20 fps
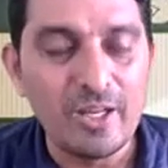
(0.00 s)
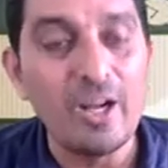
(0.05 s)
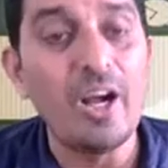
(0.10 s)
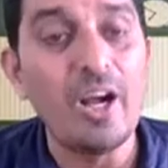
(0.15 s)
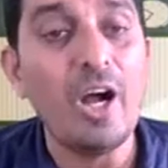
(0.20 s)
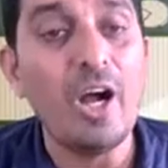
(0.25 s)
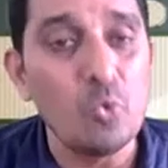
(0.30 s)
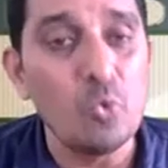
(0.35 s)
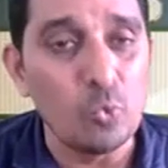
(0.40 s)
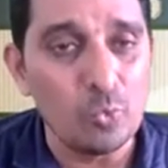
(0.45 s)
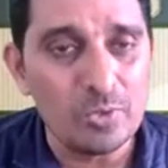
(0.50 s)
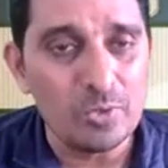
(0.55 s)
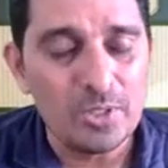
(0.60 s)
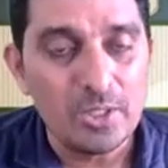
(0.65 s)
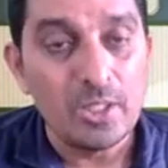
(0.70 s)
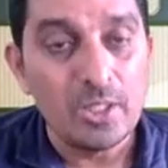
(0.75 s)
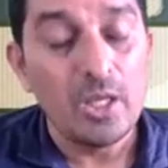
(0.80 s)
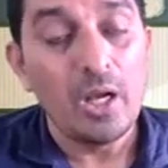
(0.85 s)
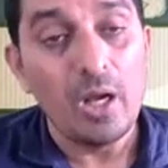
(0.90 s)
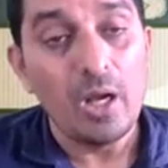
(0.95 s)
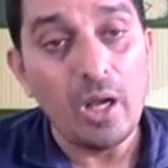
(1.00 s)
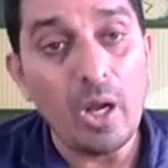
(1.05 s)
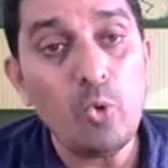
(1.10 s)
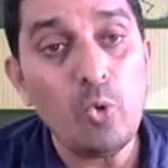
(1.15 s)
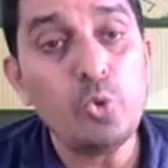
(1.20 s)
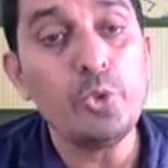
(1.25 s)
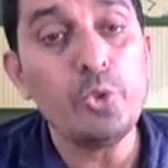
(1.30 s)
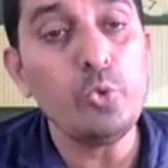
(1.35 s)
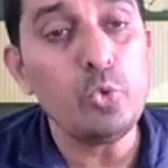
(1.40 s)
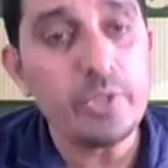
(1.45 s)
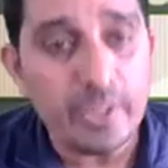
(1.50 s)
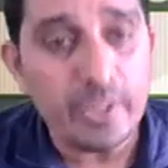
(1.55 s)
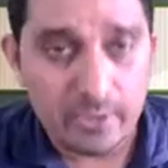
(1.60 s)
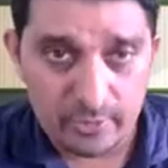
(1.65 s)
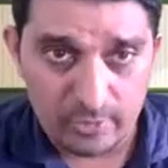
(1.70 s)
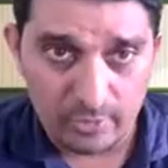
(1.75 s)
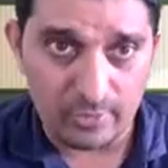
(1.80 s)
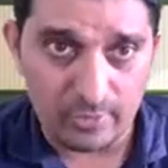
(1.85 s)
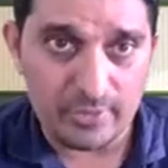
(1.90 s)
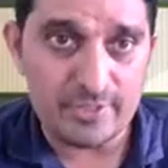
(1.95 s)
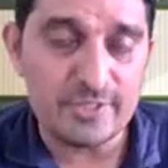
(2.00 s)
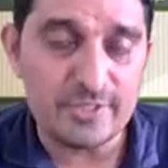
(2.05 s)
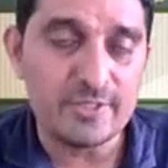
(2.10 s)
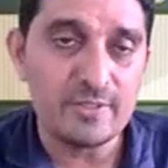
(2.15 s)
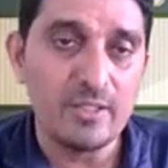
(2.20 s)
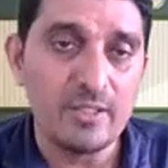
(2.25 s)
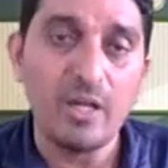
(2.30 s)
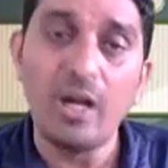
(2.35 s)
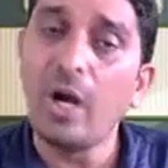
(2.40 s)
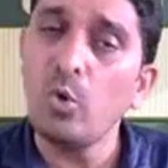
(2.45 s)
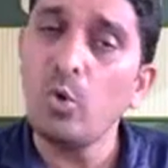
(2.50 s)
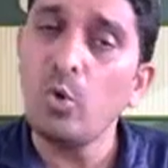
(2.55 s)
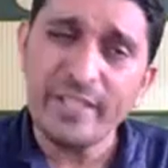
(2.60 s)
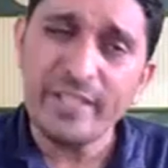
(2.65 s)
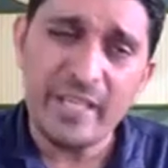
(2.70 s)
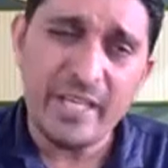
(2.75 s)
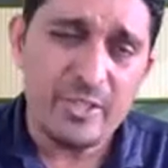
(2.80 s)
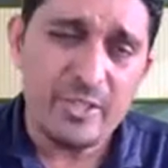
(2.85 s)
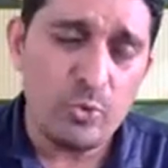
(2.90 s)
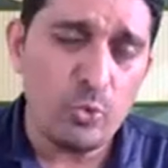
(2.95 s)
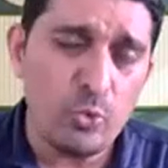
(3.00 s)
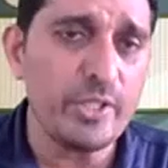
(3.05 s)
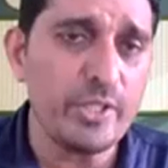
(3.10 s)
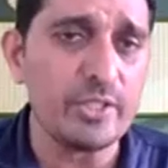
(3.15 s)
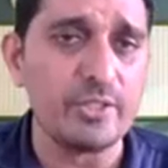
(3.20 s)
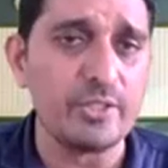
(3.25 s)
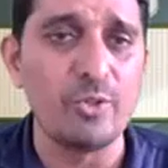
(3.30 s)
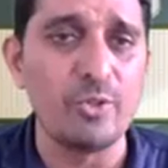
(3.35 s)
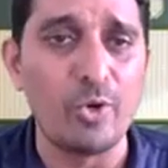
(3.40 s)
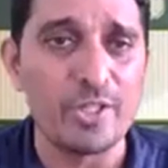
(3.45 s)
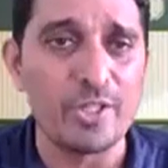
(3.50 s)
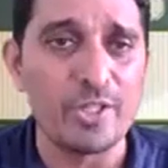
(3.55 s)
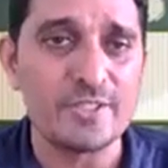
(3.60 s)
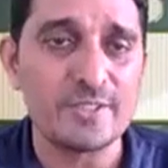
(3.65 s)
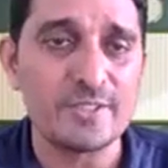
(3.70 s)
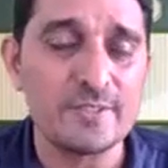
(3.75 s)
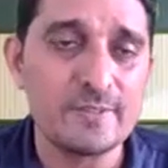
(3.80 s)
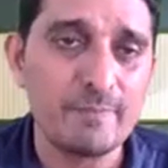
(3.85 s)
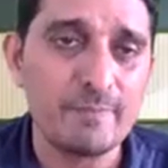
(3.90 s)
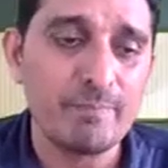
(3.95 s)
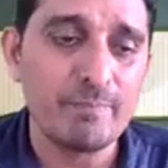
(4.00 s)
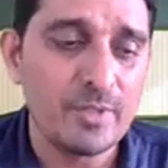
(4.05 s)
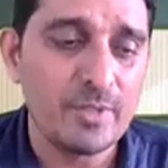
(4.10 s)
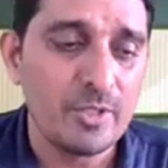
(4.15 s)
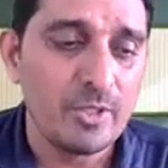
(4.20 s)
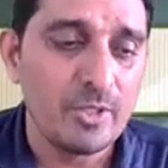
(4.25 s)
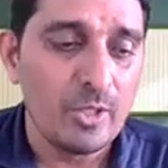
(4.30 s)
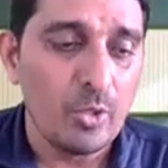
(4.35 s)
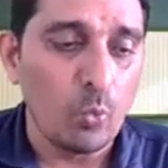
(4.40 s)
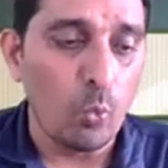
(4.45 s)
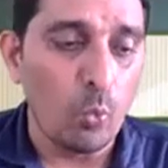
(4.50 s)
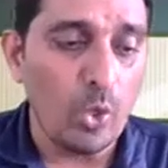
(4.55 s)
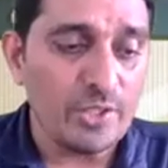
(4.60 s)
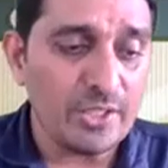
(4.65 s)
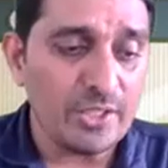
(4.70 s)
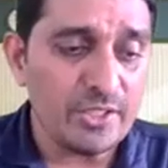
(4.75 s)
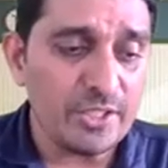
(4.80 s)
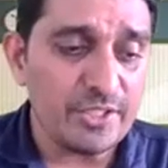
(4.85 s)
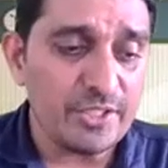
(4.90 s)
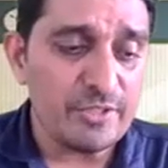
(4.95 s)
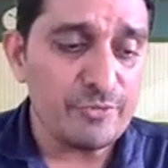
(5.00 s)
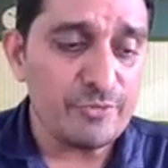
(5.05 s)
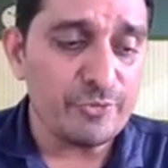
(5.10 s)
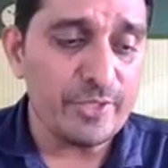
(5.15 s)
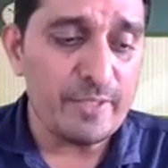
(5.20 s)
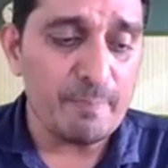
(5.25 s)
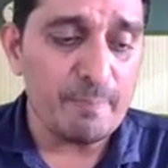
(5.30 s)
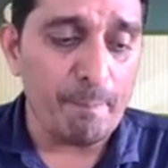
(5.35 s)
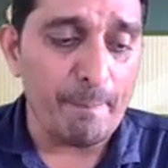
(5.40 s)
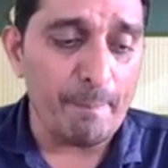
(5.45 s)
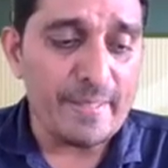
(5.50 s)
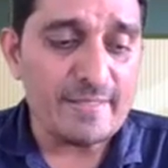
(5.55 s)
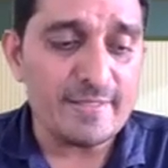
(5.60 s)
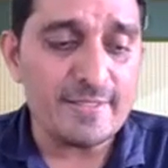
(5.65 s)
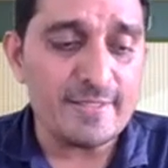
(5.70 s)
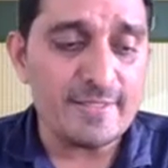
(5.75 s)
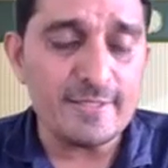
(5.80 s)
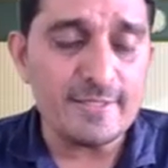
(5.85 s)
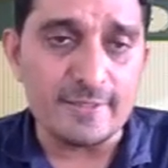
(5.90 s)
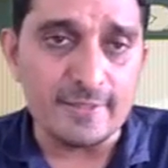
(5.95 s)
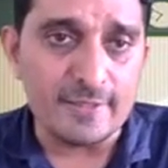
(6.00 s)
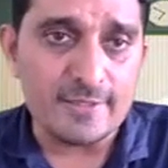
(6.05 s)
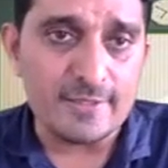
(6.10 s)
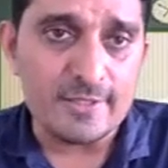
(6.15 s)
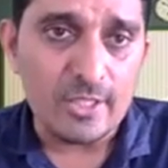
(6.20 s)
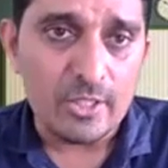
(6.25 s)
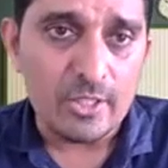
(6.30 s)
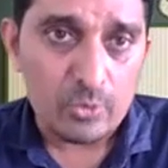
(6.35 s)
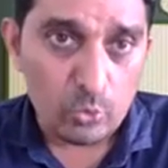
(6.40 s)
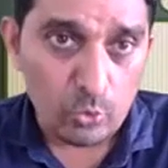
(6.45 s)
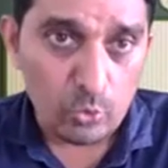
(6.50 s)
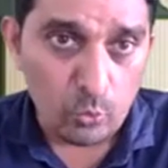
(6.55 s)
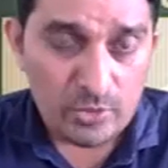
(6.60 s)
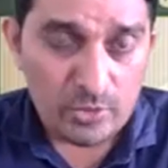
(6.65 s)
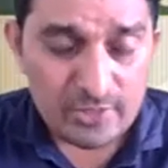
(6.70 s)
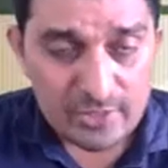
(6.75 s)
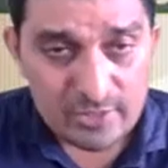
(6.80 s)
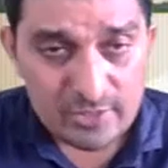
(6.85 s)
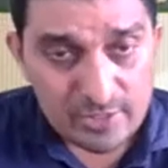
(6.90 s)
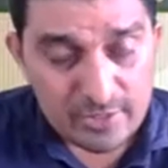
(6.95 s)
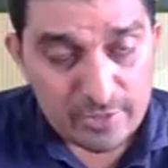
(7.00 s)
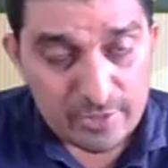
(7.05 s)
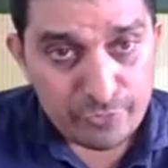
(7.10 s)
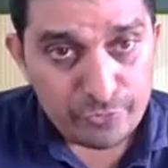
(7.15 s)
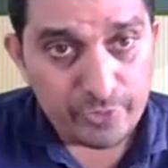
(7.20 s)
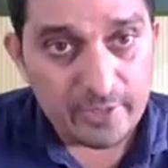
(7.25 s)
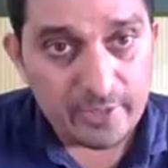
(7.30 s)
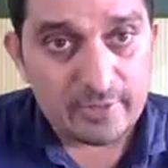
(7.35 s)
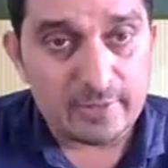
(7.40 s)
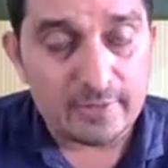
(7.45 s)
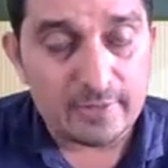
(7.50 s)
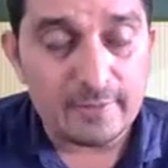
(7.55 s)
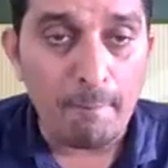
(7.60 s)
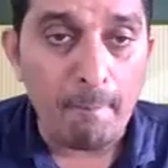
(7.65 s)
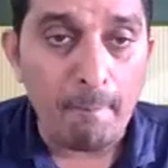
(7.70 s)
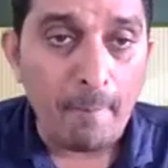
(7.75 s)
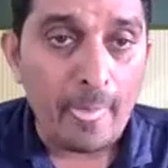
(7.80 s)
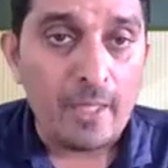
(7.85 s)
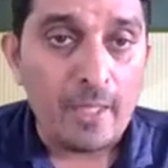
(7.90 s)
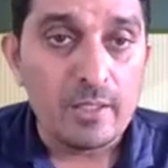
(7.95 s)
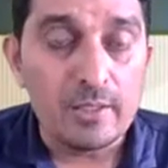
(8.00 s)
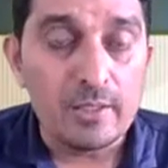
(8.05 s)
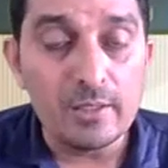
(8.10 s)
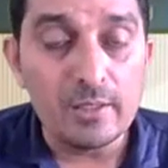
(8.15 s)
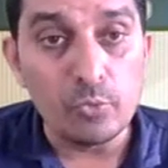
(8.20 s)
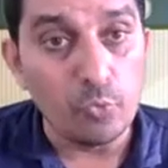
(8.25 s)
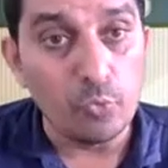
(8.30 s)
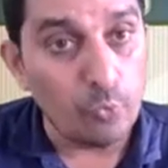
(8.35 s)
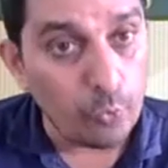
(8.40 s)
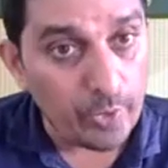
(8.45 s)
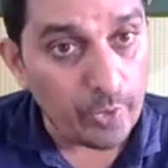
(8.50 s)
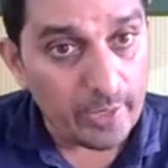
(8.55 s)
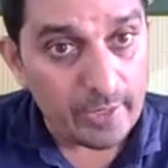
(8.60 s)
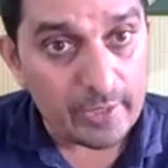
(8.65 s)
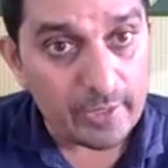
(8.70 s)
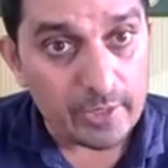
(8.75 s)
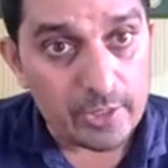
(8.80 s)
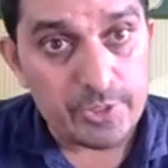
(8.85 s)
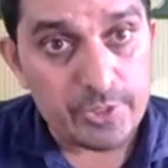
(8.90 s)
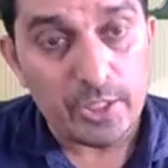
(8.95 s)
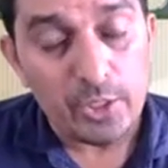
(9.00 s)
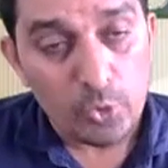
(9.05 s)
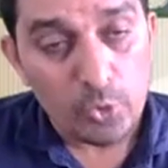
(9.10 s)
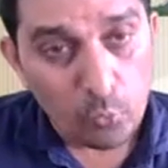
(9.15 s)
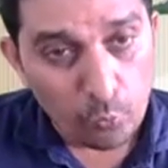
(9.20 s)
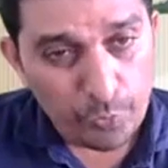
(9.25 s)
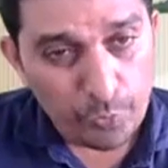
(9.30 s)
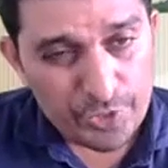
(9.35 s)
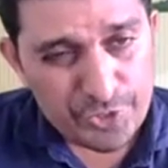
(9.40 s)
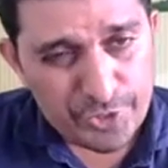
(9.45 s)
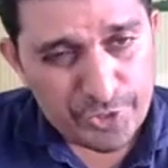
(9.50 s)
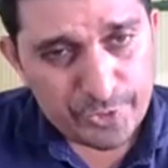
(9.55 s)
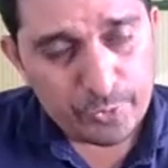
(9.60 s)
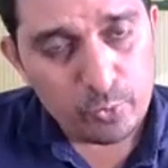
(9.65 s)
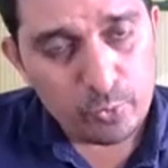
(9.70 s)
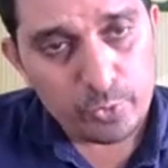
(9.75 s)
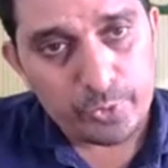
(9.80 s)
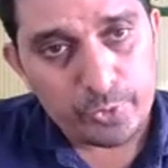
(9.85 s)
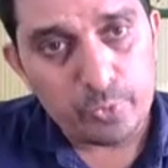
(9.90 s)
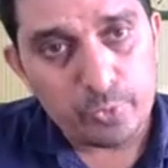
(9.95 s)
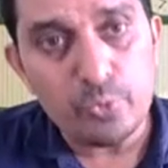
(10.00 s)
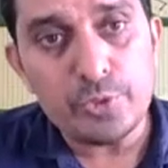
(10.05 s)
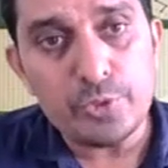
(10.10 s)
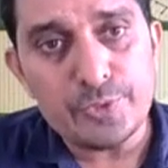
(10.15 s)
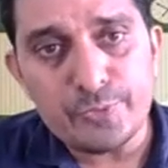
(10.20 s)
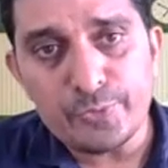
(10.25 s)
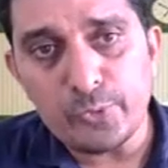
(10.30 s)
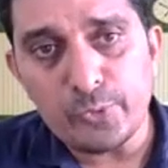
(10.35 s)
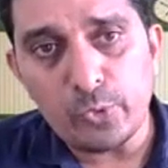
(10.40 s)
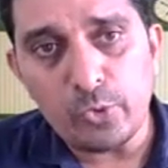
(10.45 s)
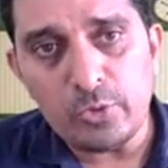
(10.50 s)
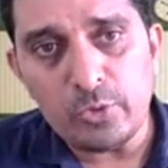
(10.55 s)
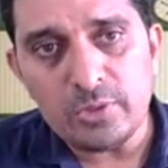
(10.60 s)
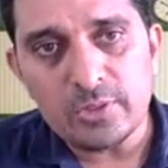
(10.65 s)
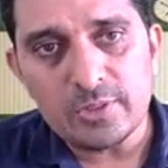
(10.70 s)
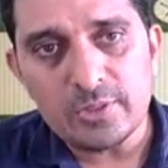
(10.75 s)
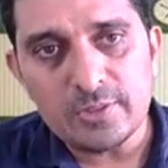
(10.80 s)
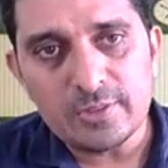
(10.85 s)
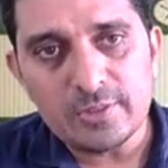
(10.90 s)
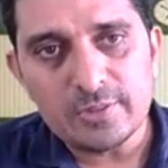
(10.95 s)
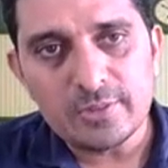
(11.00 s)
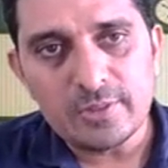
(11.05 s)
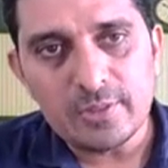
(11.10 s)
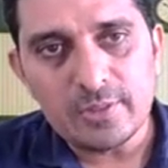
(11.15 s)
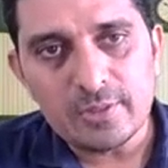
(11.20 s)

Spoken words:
How do you get knowledge? How can you get knowledge? What are the different methods, or what are the different ways which you use for